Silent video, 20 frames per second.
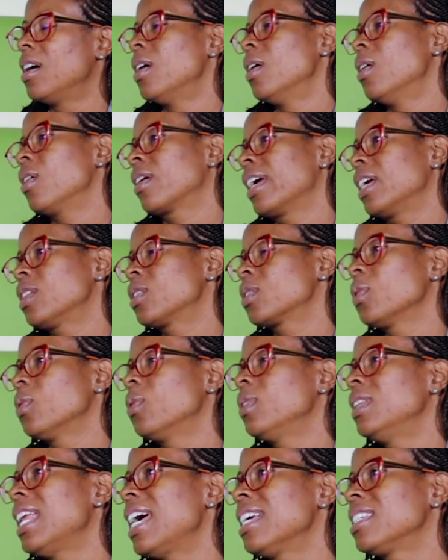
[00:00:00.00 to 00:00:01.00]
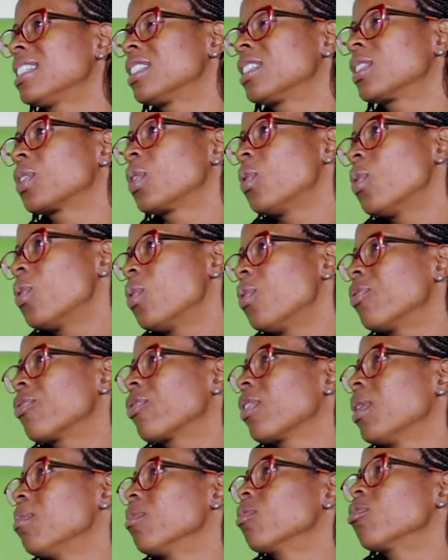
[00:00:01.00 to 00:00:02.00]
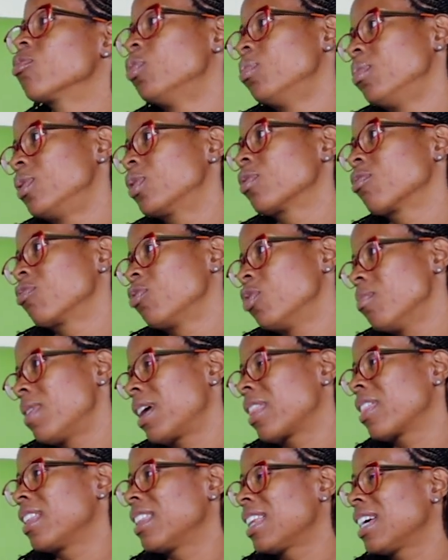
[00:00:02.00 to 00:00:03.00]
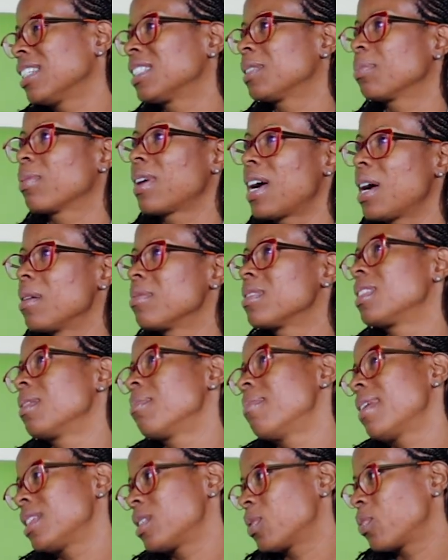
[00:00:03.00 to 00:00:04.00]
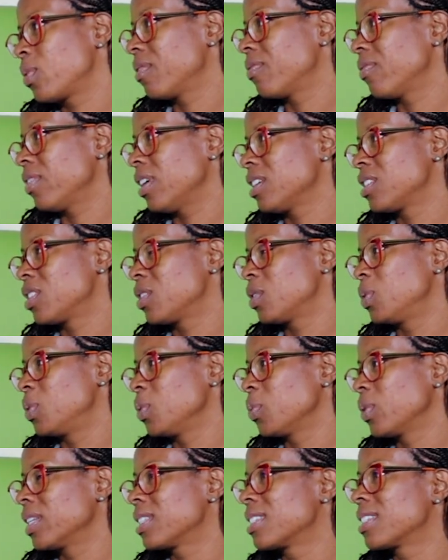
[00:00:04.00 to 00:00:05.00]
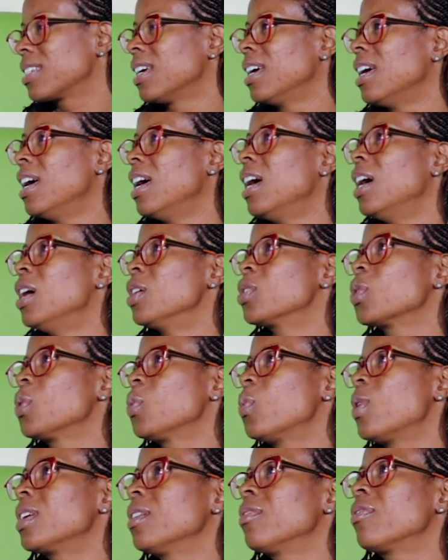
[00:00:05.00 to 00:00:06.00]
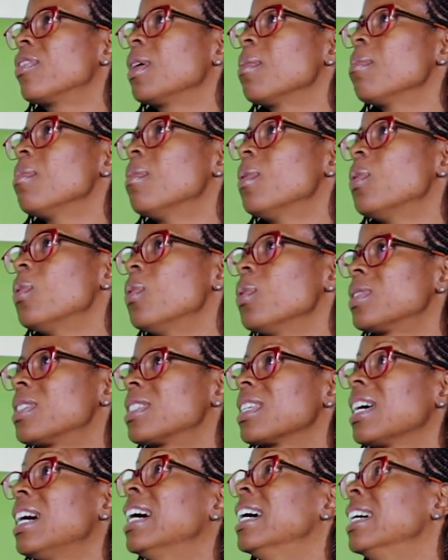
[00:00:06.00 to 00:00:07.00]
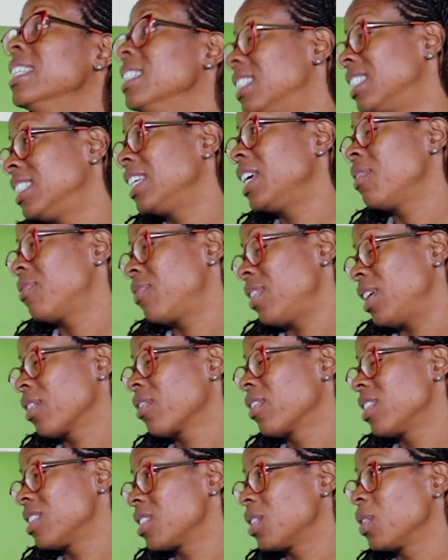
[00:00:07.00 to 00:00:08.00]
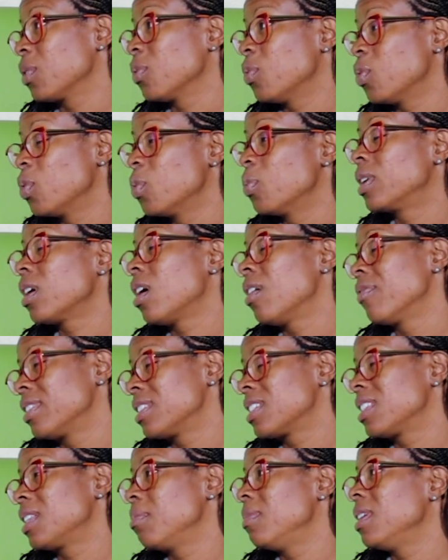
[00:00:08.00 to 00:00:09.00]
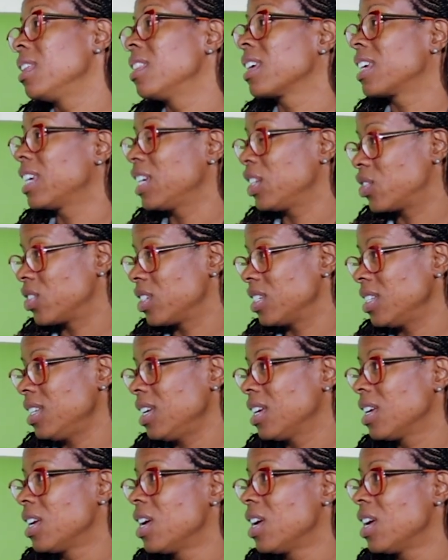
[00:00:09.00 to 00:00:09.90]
Okay, so let's go from room to room. I think that's perhaps the best way for us to do it. So one of the most unsafe areas in the home would obviously be the kitchen.